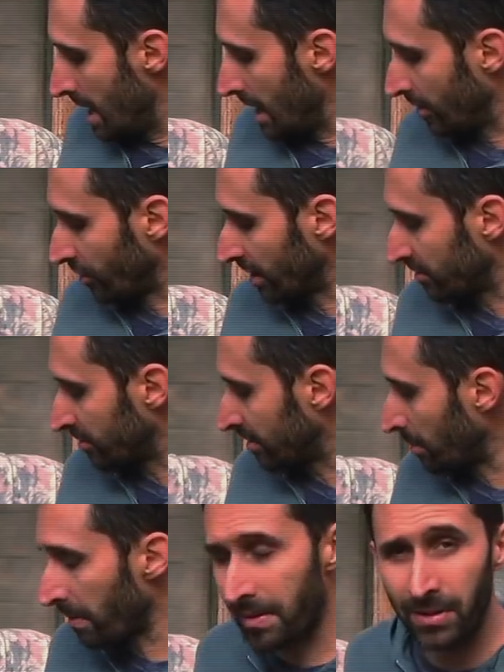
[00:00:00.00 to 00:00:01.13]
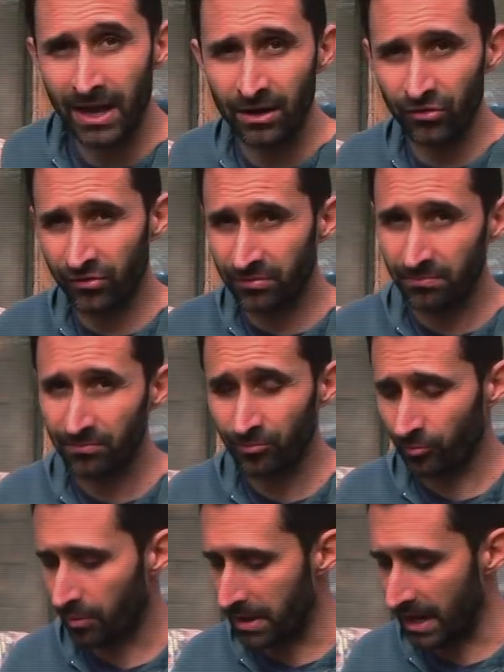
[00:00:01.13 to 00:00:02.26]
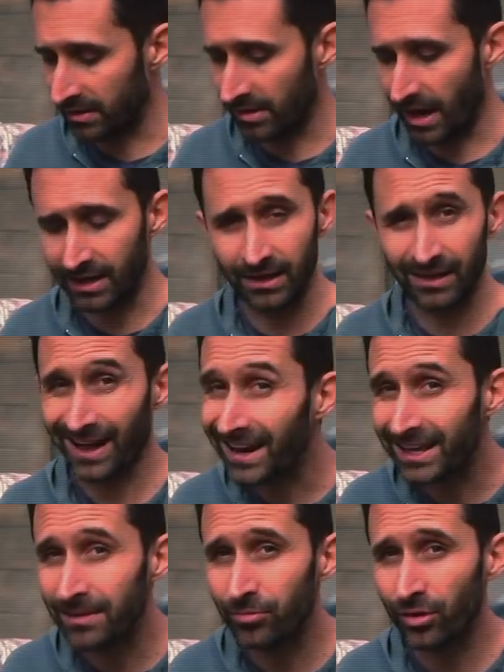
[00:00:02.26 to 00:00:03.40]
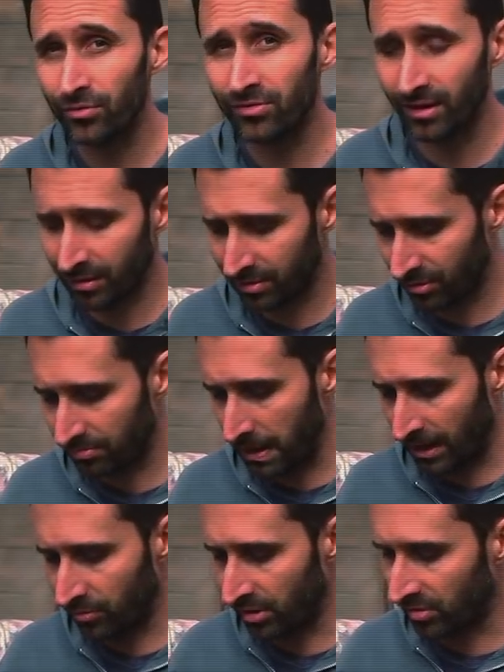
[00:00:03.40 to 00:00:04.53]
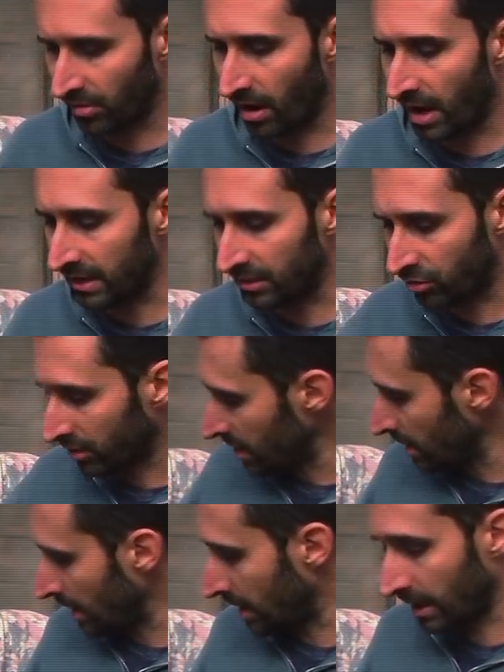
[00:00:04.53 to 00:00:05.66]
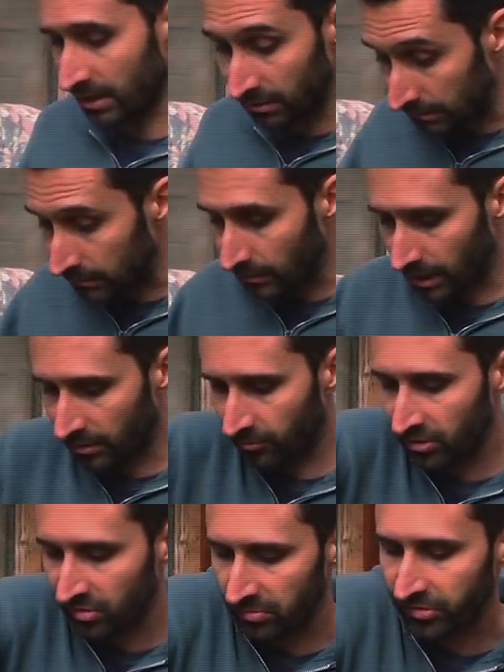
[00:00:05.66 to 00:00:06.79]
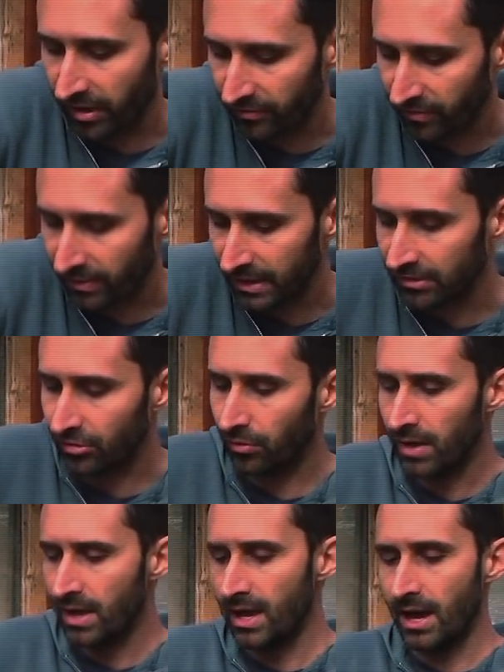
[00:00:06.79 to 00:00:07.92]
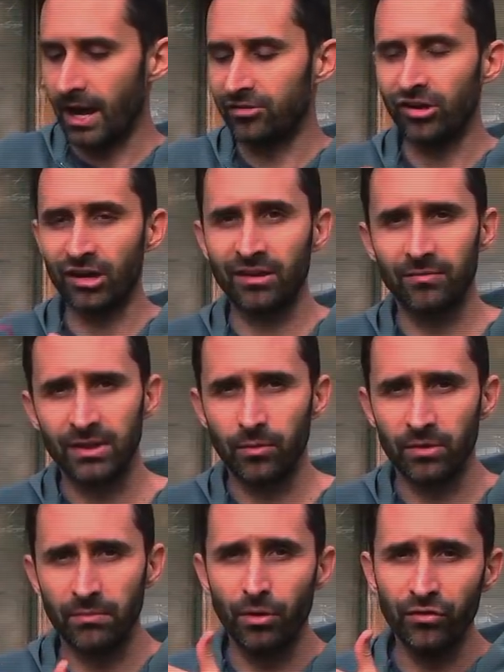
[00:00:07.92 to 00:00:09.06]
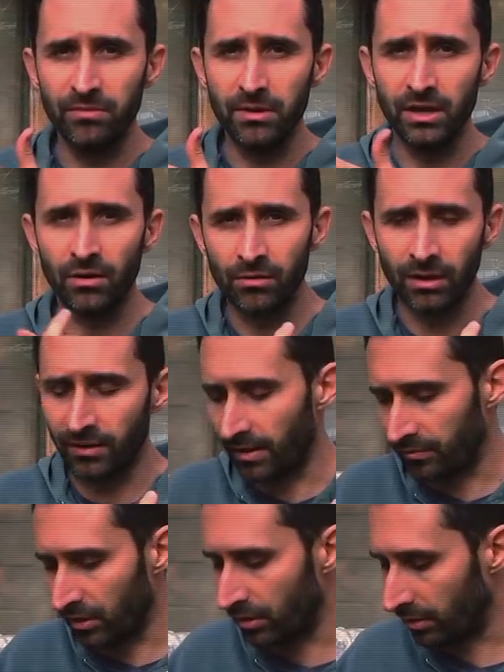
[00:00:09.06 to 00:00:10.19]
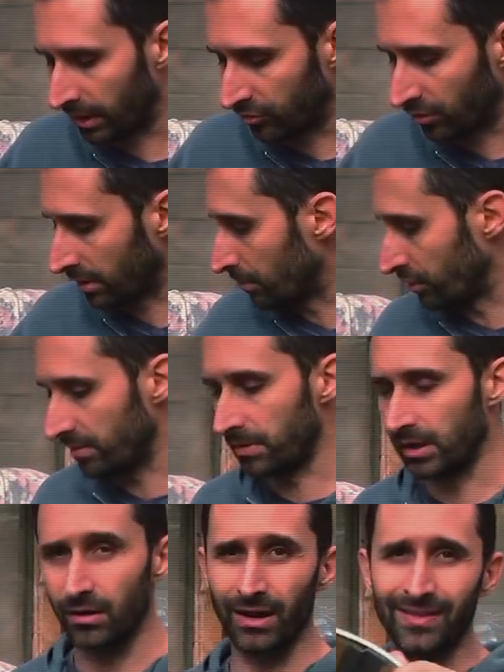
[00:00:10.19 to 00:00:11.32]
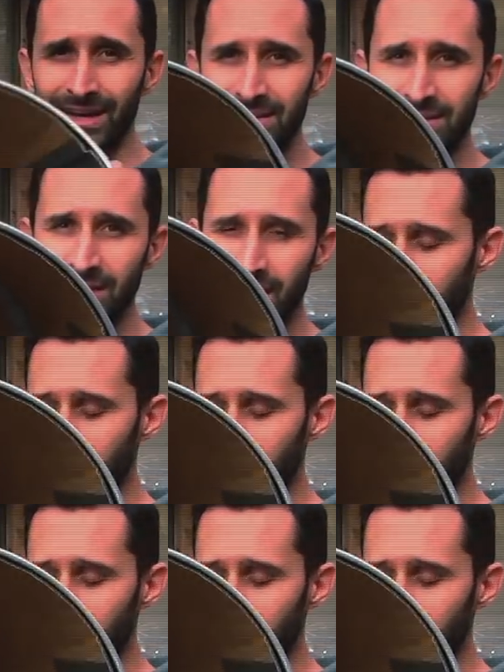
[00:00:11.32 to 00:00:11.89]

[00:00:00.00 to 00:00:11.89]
as long as some of my panels remained, I can kind of keep those uh, those batteries hot and cooking, and I can I can run some stuff if I need to. I checked everything with a multimeter. I have a little electronic multimeter, and that's